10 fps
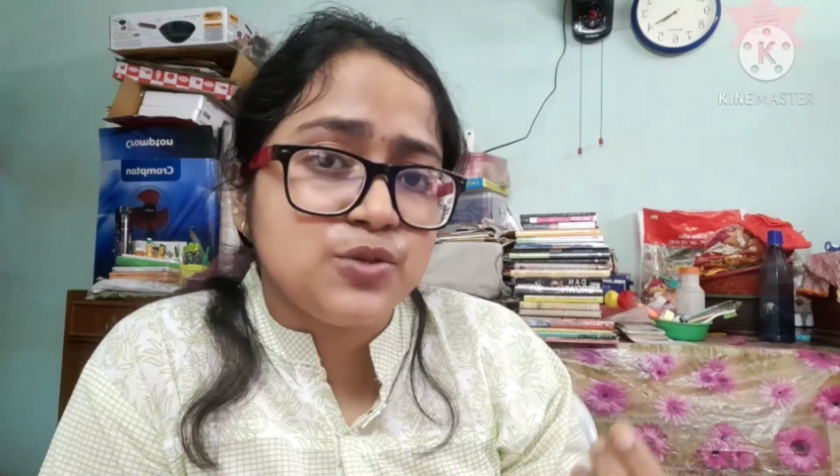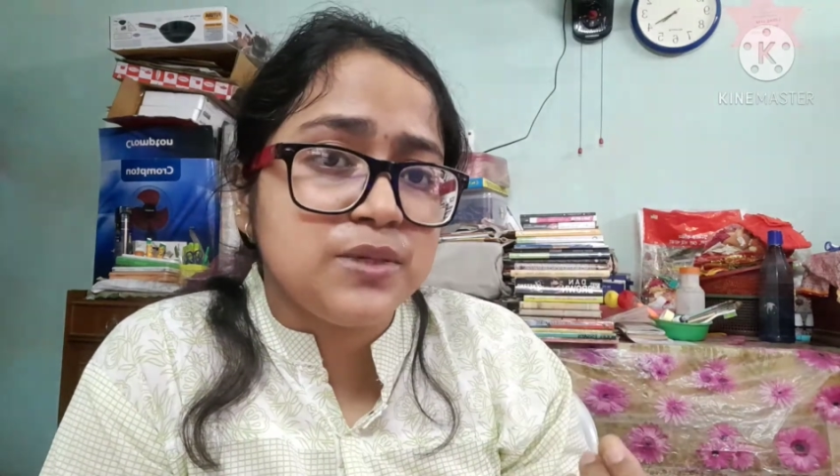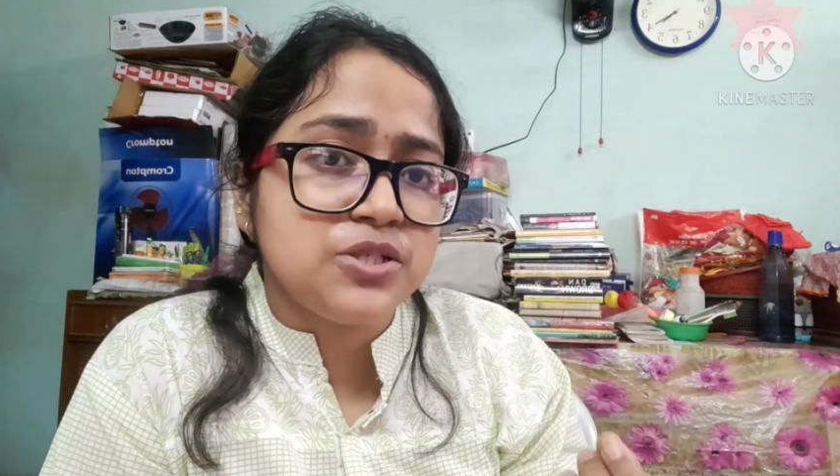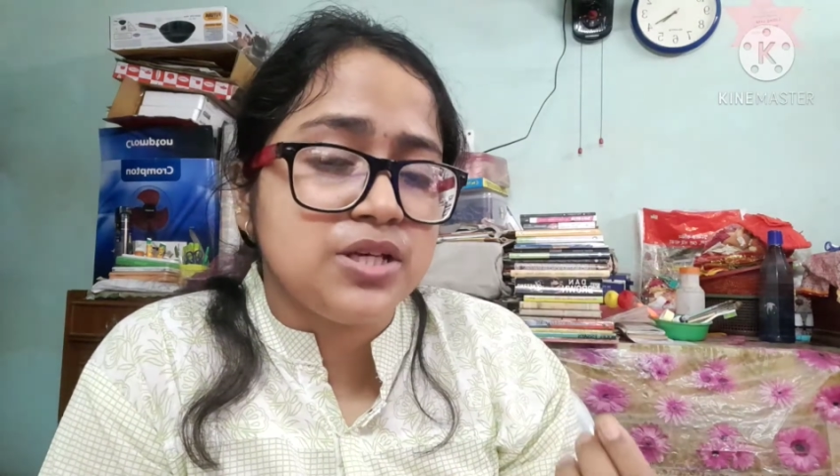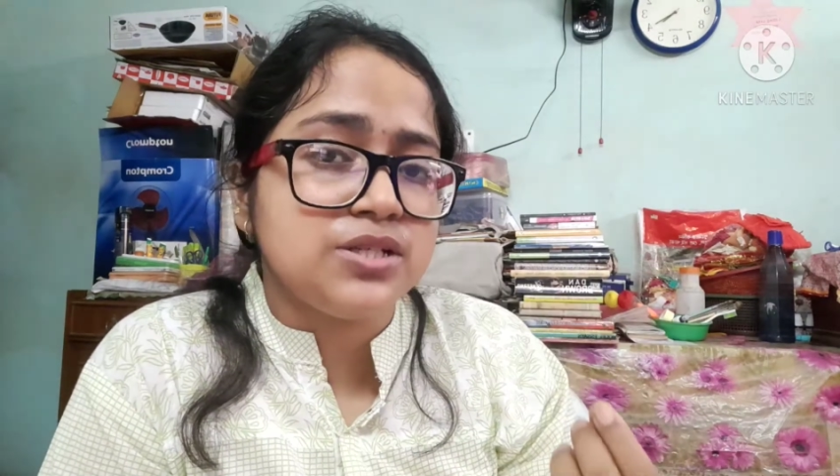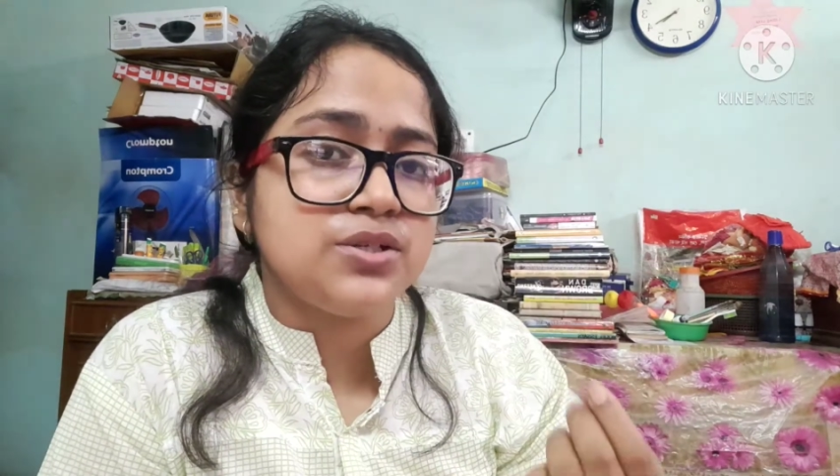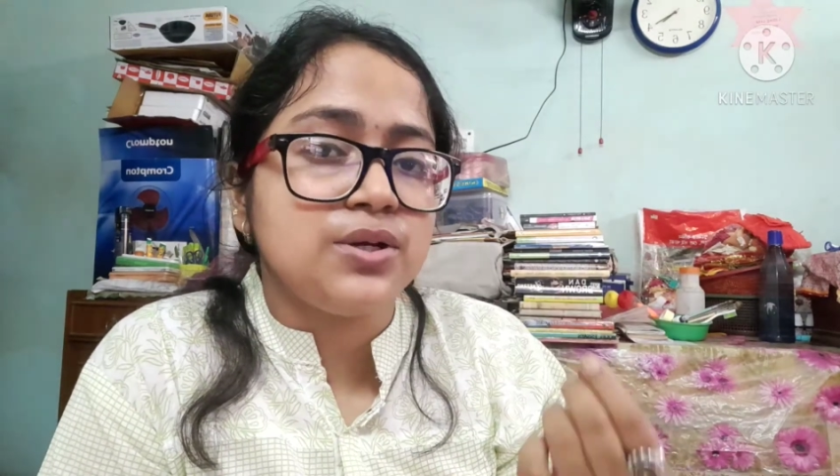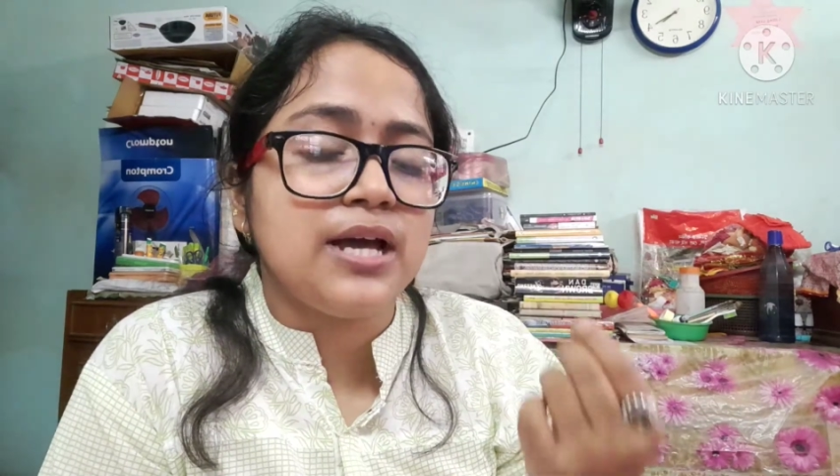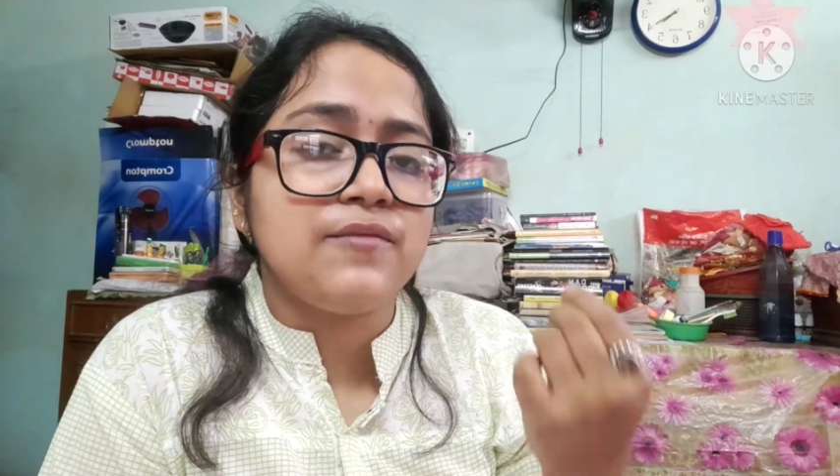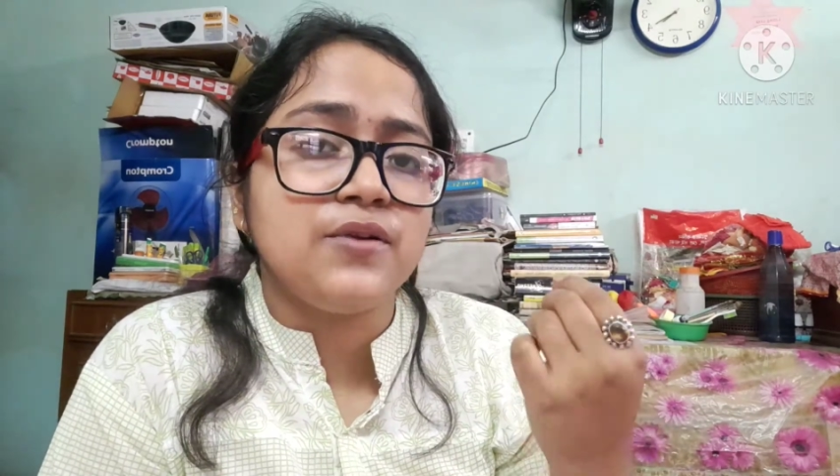to be changed in
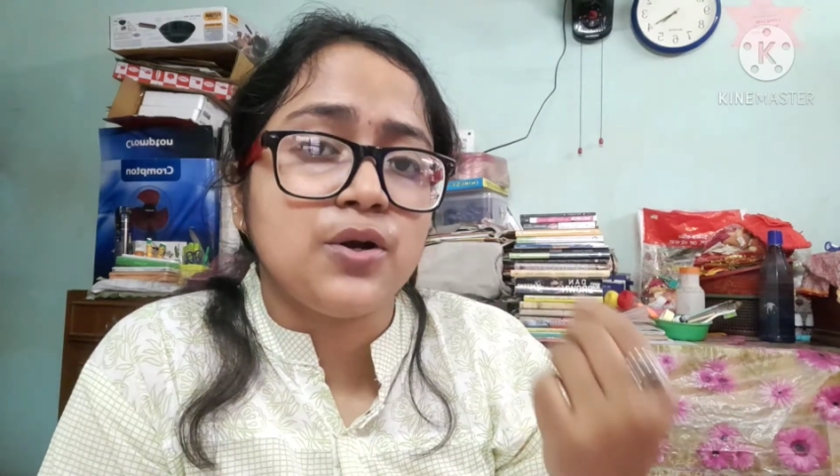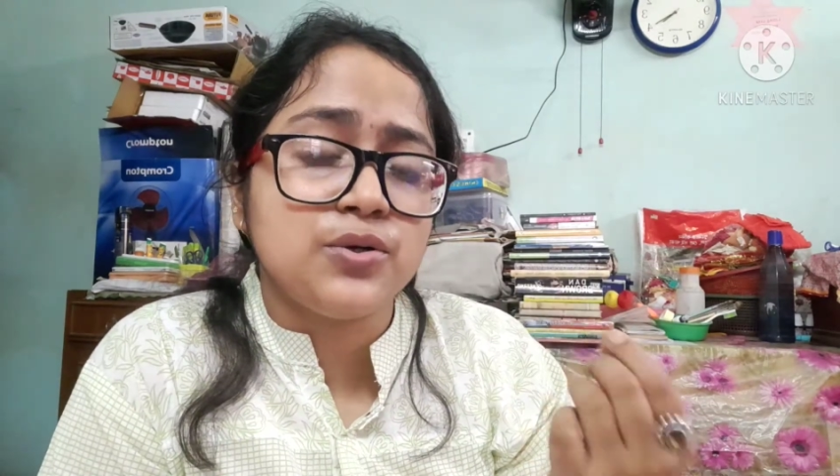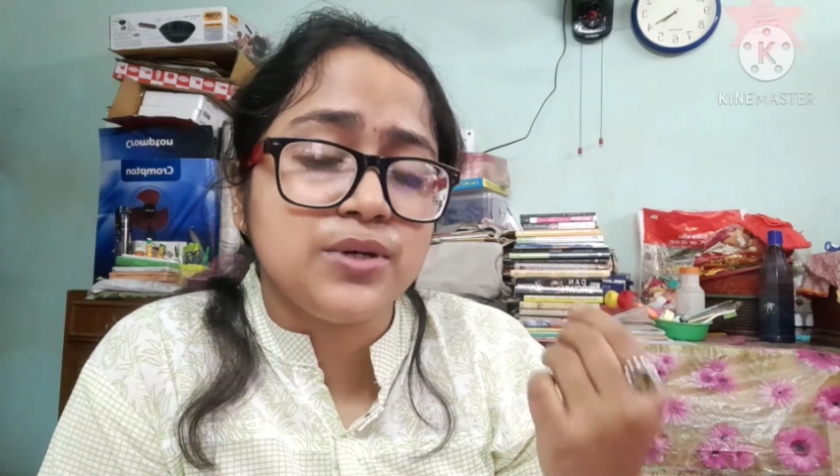your life in order